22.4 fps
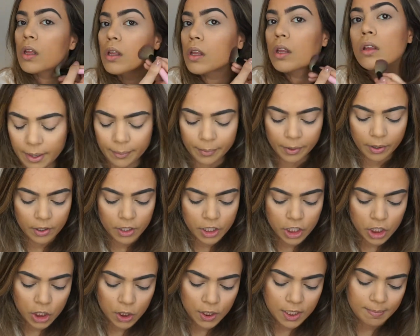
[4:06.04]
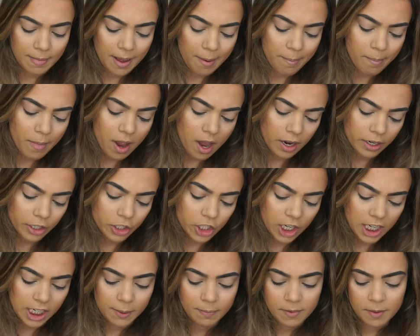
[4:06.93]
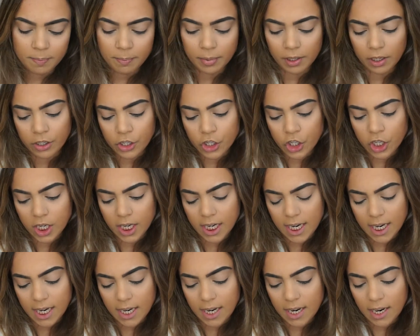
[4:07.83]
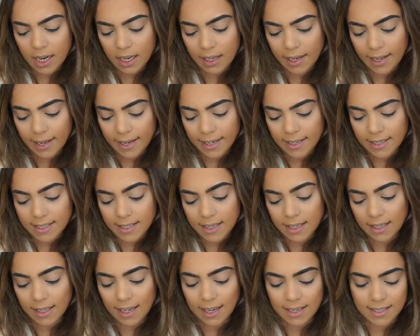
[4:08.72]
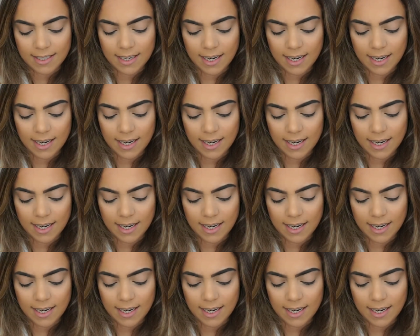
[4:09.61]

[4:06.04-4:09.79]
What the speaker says: And I'm going to use my Marc Jacobs blush in Lines and Last